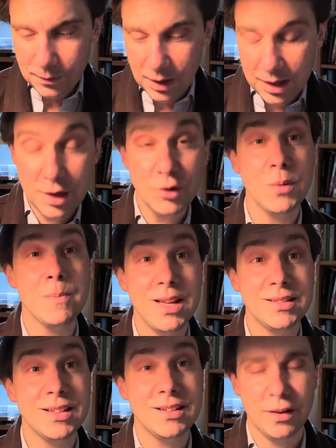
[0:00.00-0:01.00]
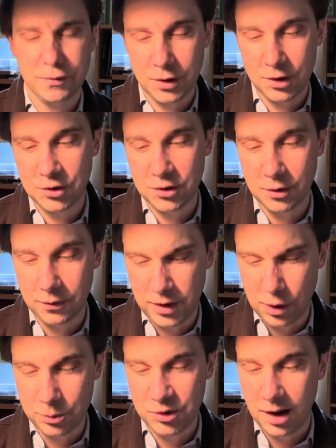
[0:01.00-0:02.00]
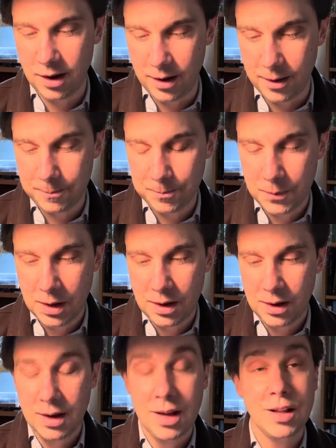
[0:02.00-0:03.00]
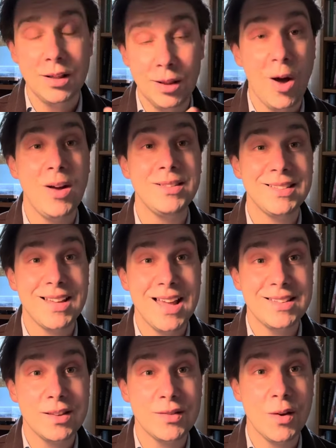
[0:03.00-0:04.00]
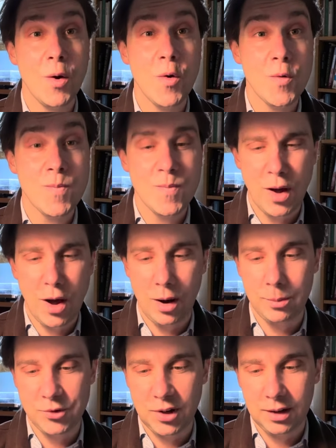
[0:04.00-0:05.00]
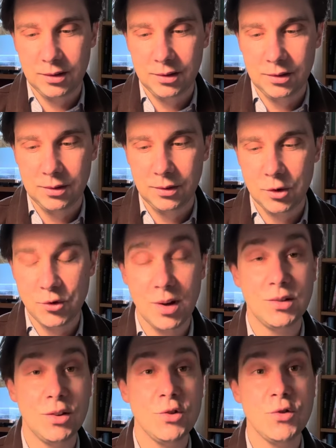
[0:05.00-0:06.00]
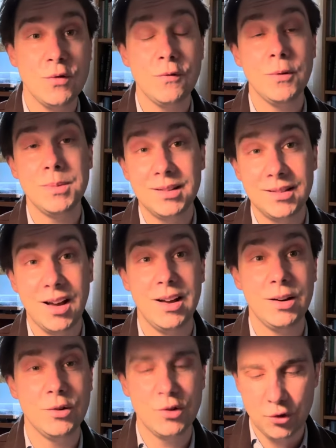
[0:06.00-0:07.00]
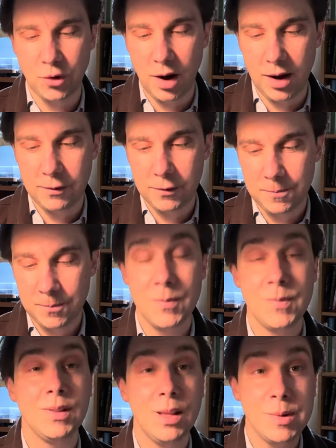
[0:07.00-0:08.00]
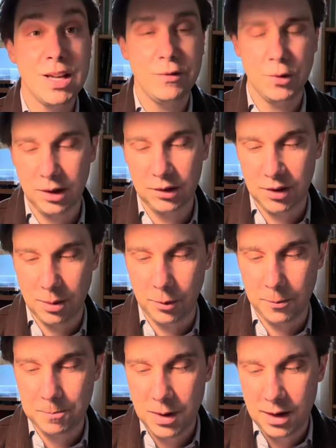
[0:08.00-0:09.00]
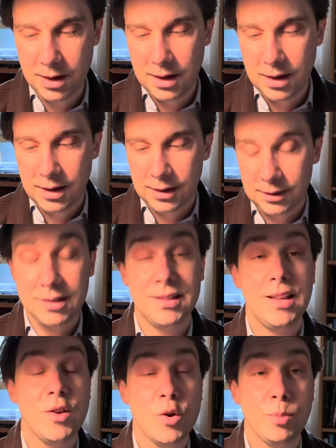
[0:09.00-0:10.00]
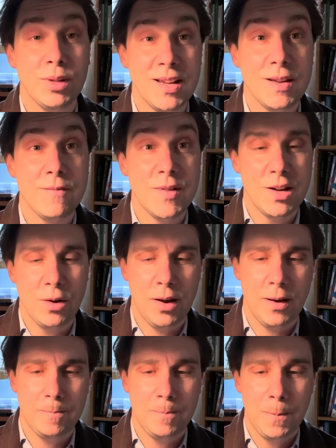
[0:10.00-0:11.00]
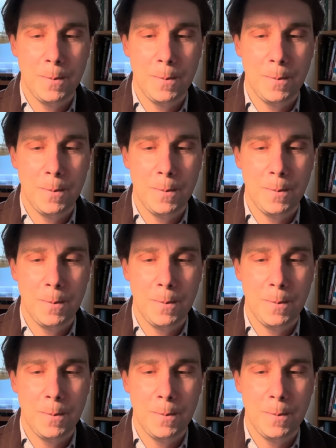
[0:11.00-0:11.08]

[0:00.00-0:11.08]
Here's a basic definition of the objet A. Loss as its own object, the transition from desire to drive. Let me give you an example. Let's say that you're playing a video game.